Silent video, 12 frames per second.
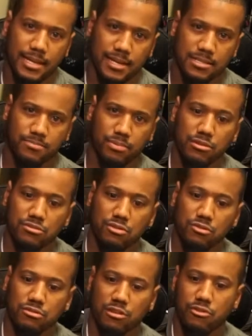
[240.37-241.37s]
it is
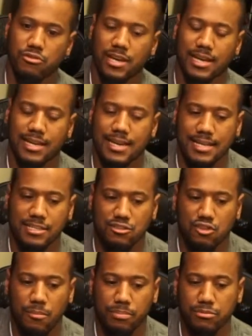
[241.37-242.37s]
Bluetooth, so you can connect it
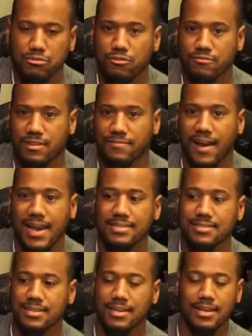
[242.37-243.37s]
to a Bluetooth
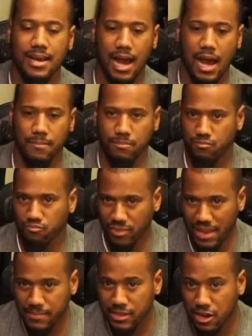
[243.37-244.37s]
device,
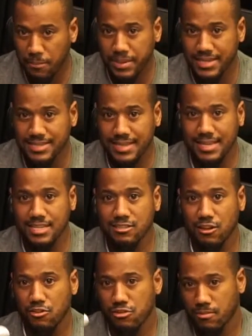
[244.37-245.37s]
namely your PC,
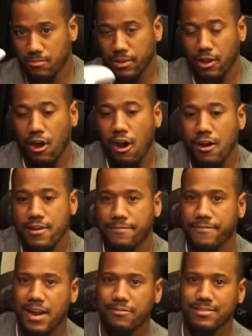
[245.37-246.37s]
so you can play all your
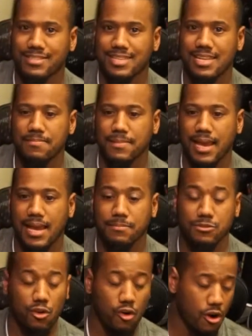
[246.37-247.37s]
favorite Steam
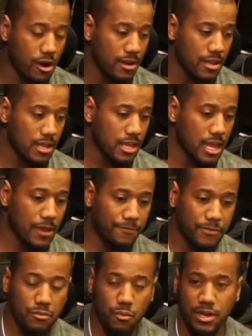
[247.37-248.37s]
games, or
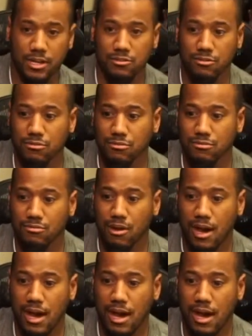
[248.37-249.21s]
if you want to do